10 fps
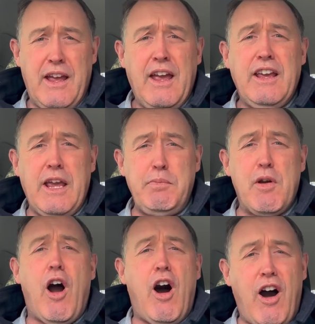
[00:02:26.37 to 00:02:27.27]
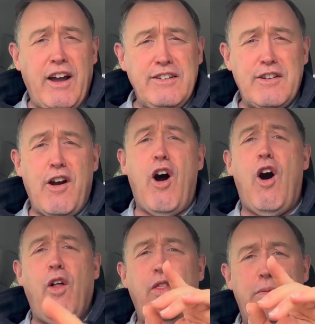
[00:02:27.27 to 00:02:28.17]
Keep your eyes
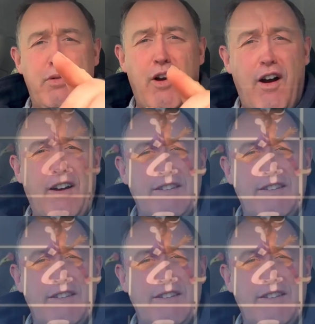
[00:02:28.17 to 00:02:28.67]
on the prize.